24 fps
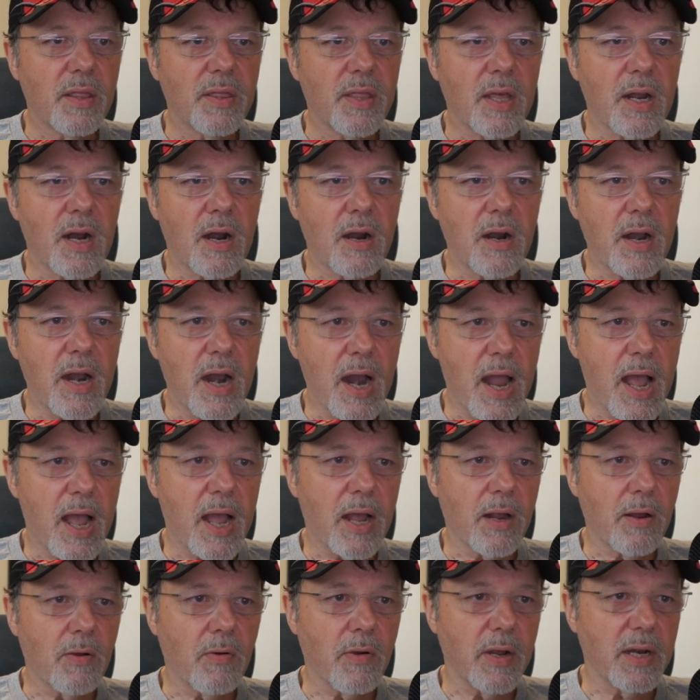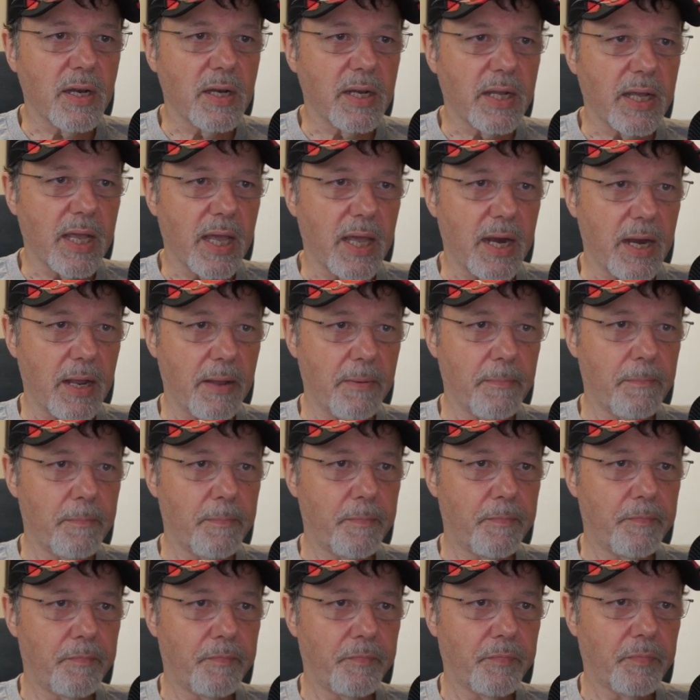that are not going to get it.
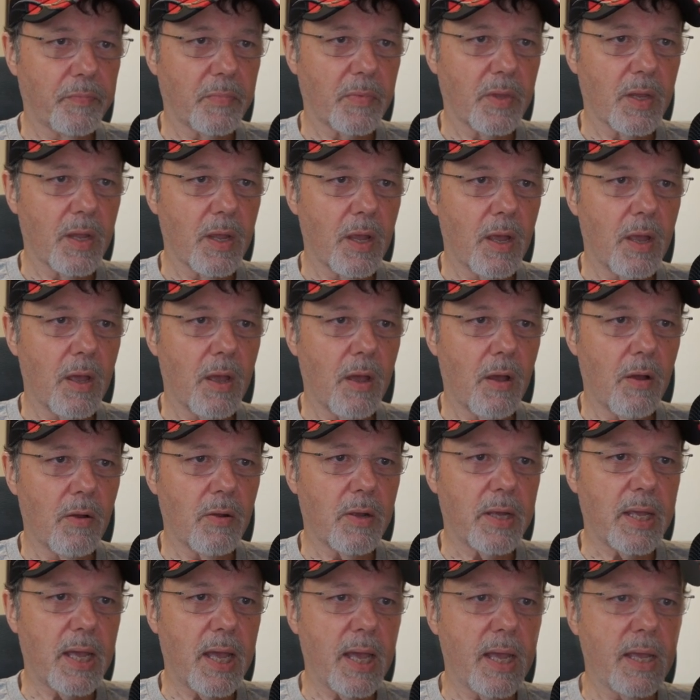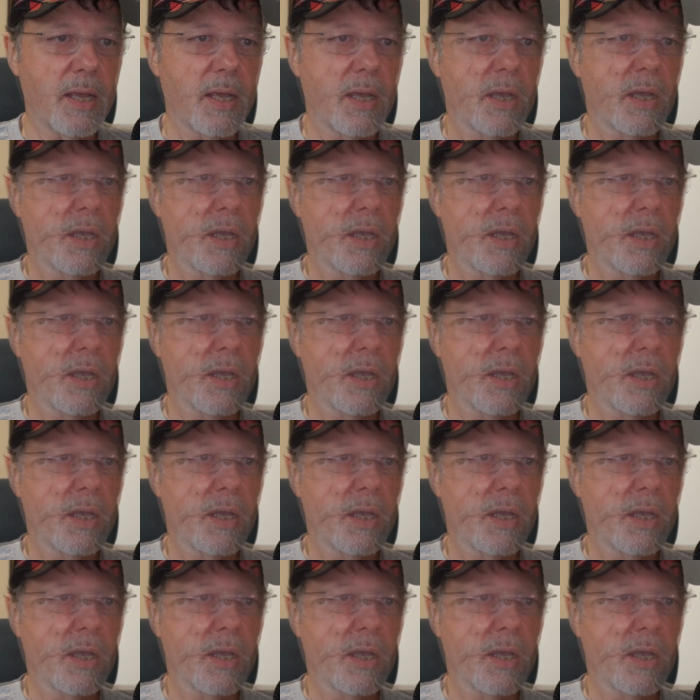Okay?